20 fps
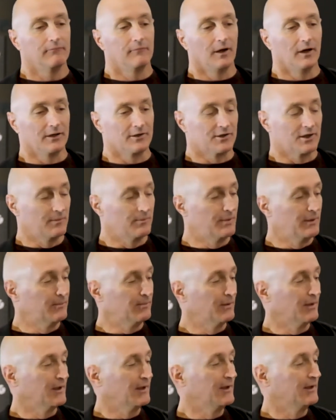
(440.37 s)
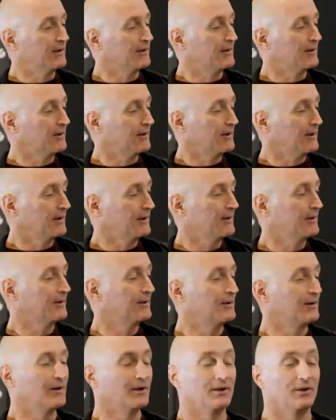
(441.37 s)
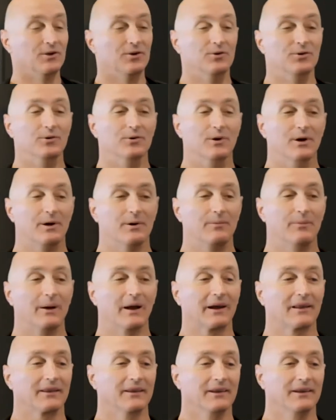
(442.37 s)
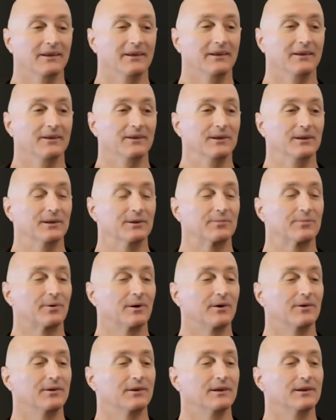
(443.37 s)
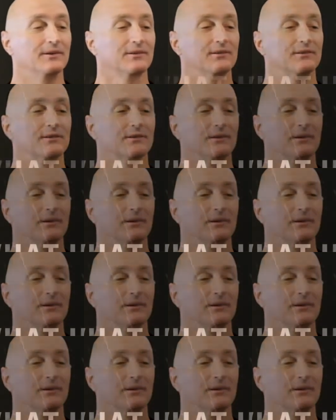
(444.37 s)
I see people here that I knew back then in these protests.